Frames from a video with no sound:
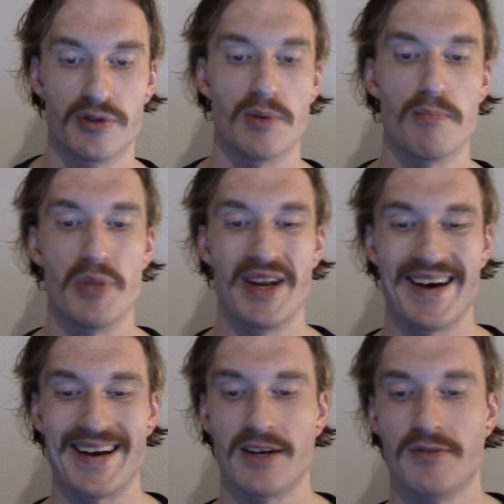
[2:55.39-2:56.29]

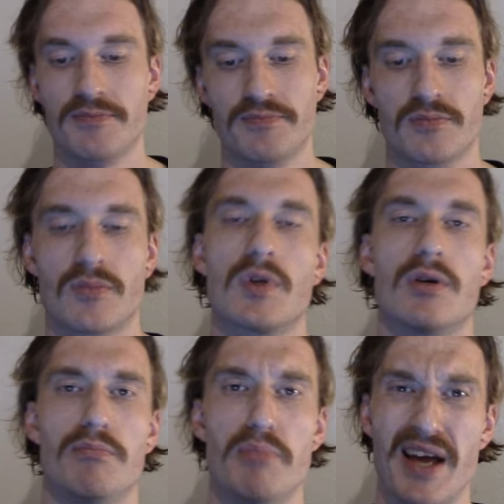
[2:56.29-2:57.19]
Benin.
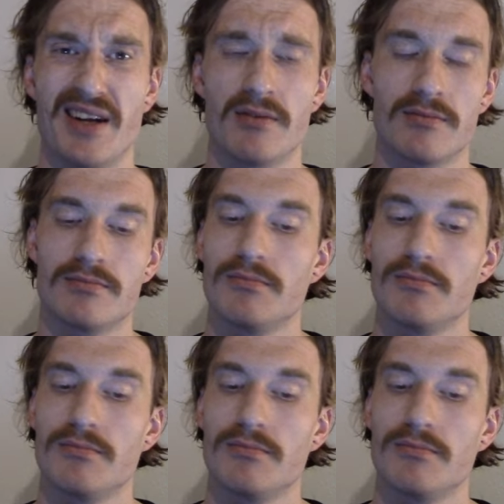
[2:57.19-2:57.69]
Benin.